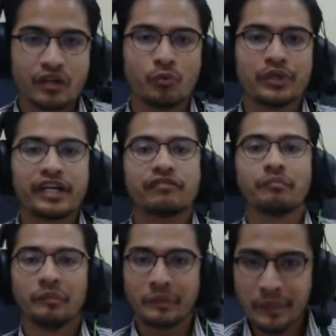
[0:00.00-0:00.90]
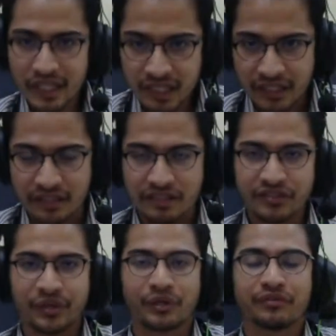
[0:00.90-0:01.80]
We have
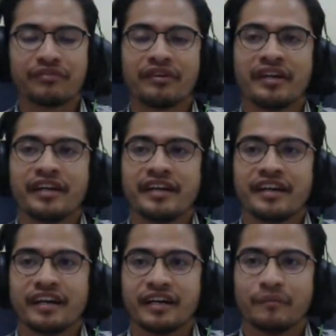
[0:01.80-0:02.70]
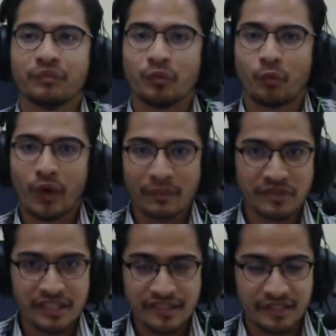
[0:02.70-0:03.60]
millions of web
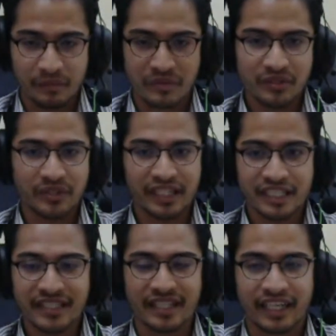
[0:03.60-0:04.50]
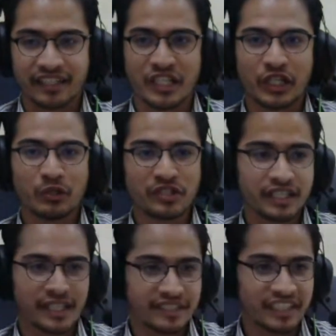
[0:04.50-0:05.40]
systems on the internet
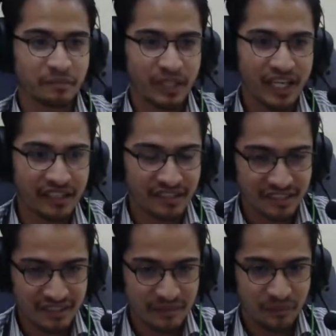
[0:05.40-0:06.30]
using HTTPS.